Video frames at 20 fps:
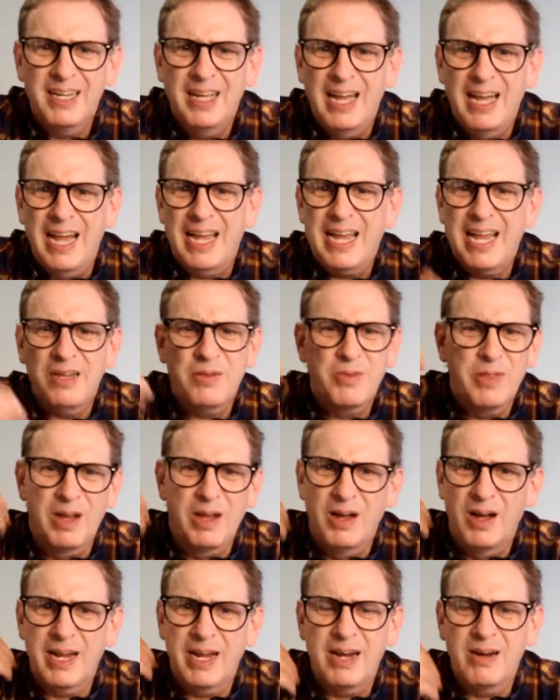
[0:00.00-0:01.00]
I can't do the
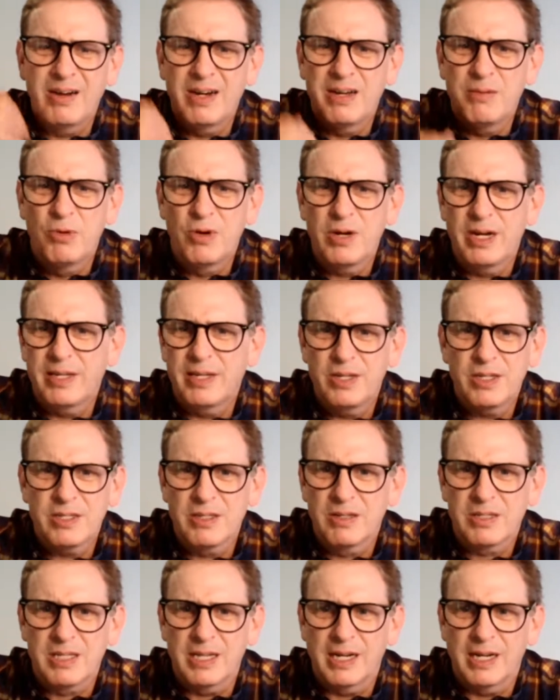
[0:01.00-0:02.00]
long hair anymore. It just
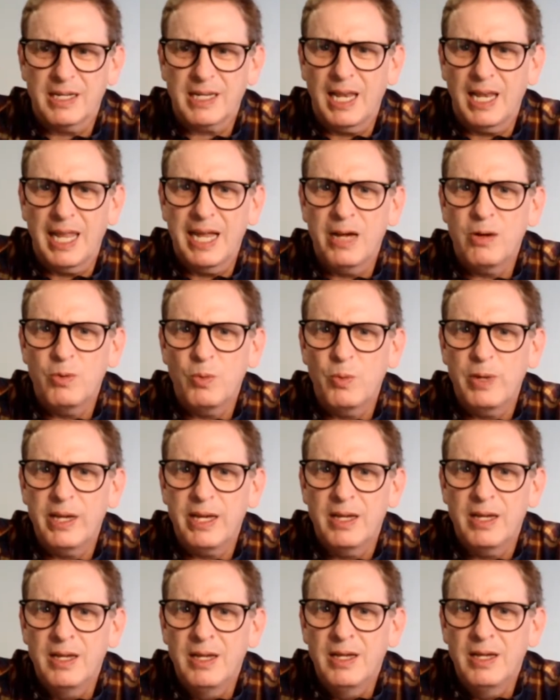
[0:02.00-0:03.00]
looks like a clown
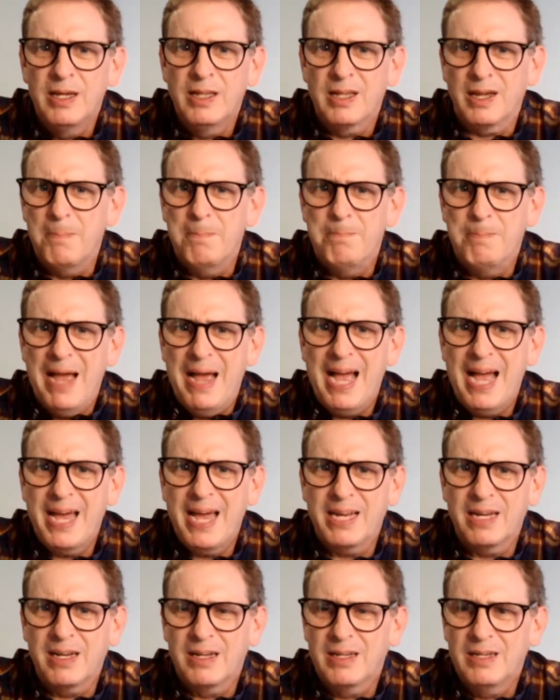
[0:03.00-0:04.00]
wig, like a
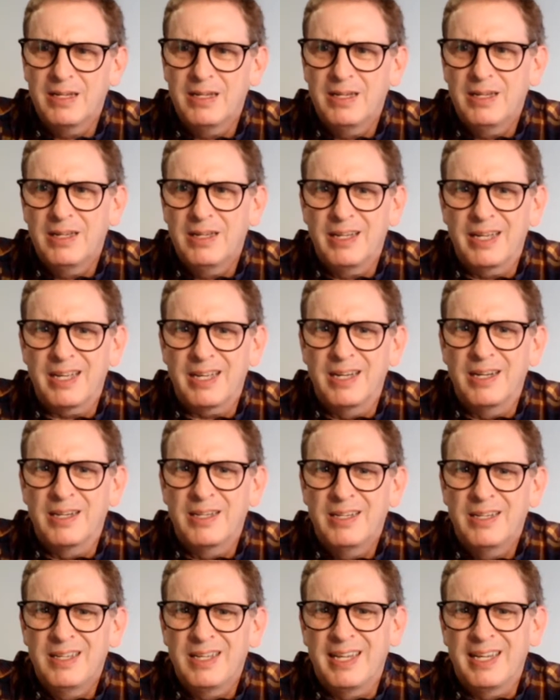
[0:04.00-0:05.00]
bad, like a
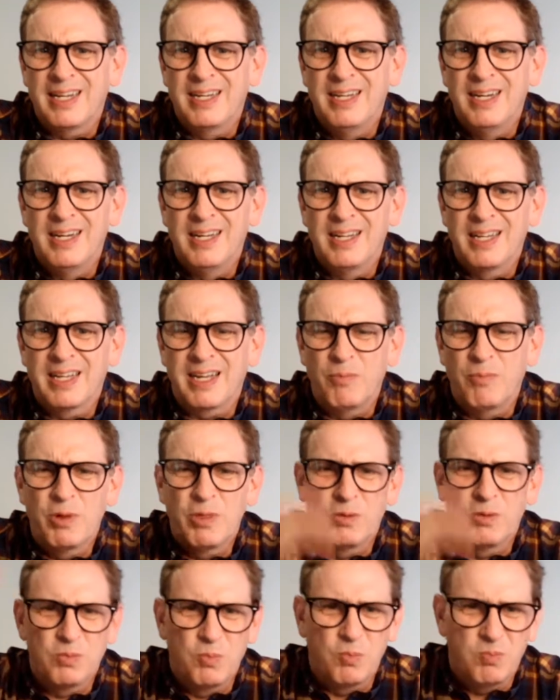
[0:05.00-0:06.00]
one of
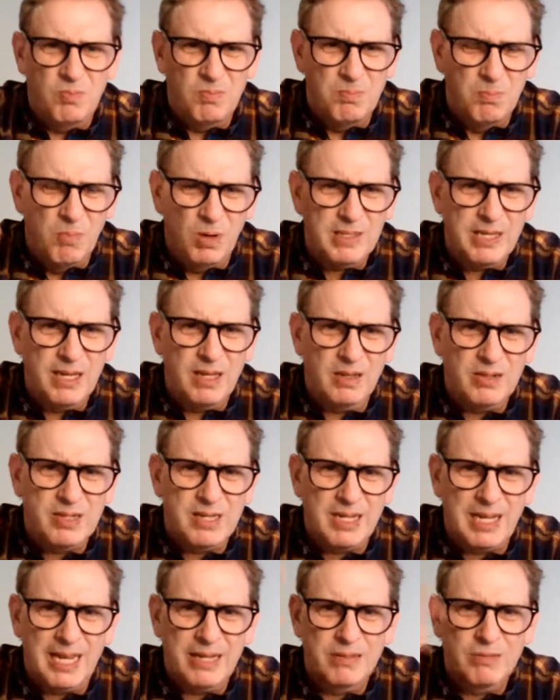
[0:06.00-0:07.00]
those multicolored
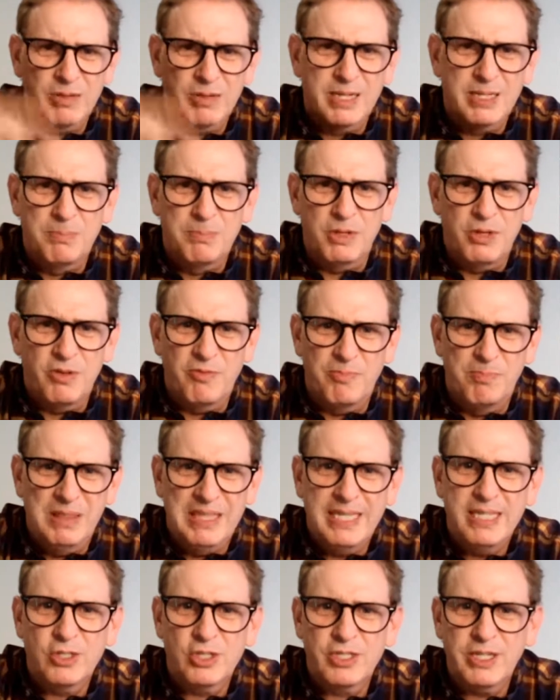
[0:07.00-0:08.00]
clown wigs, but you've
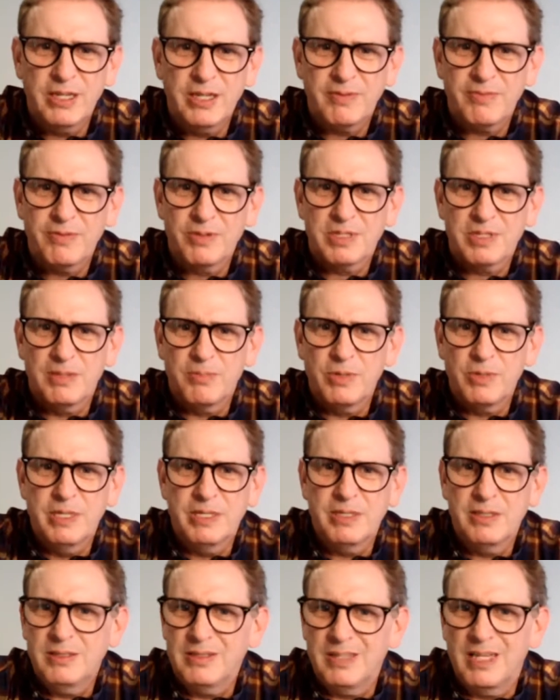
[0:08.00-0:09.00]
bleached it for some
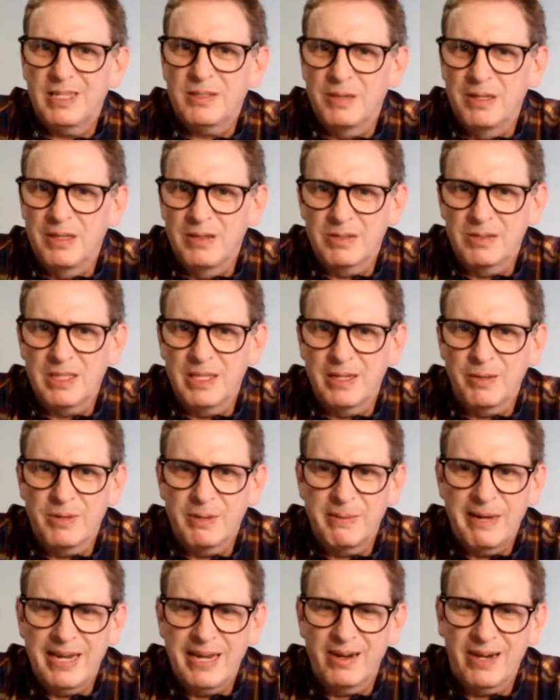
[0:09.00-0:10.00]
reason. That's what it looks like when
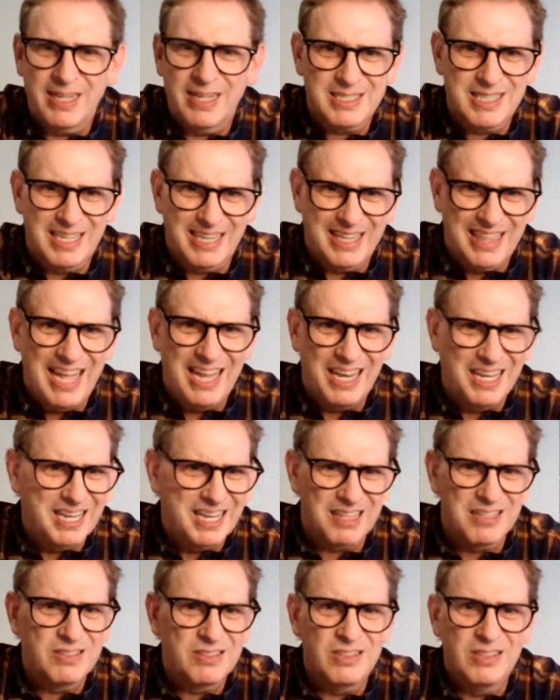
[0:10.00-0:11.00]
my hair gets like that
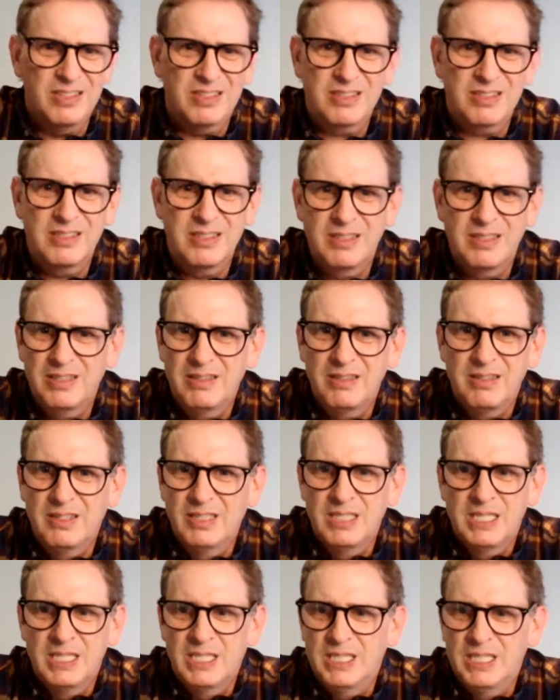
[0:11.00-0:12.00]
length. It's just,
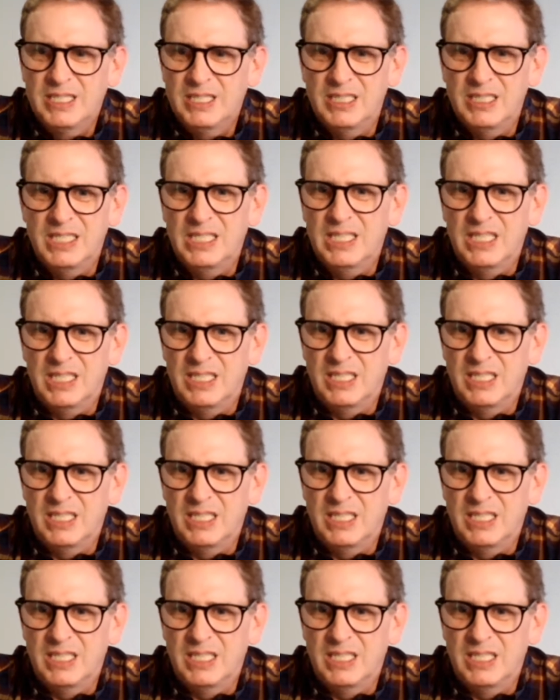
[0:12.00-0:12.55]
yeah.